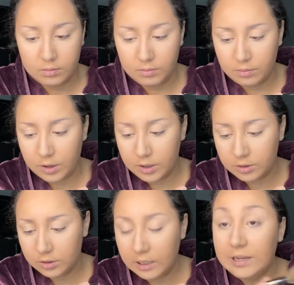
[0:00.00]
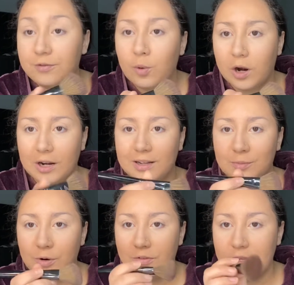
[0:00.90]
brush, E4,
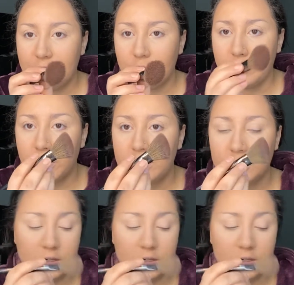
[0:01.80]
Morphe E4 brush,